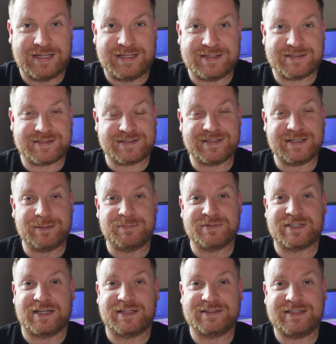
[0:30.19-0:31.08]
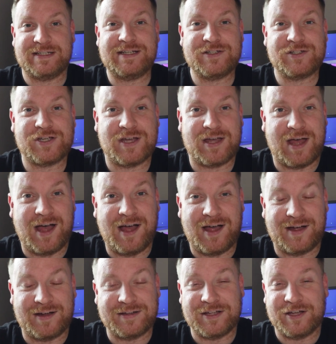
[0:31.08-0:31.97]
it seems that
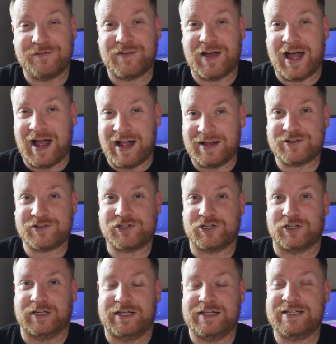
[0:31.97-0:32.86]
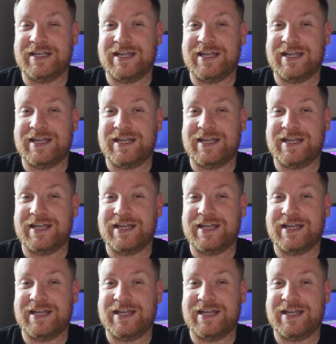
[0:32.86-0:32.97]
DJI have actually,